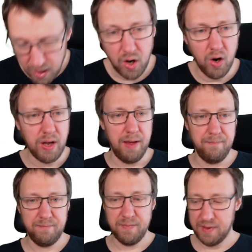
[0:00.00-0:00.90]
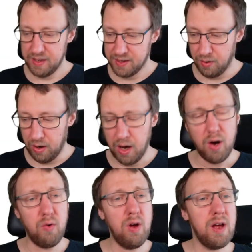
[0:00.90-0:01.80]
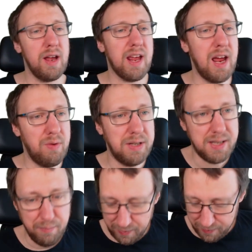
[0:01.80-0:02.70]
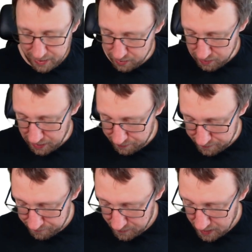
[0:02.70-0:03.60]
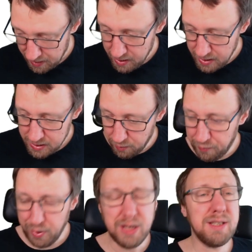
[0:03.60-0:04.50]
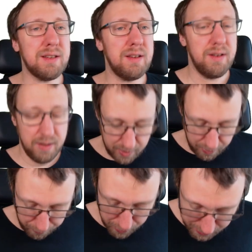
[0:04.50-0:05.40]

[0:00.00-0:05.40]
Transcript: Okay, so how can we simplify the graph? So the first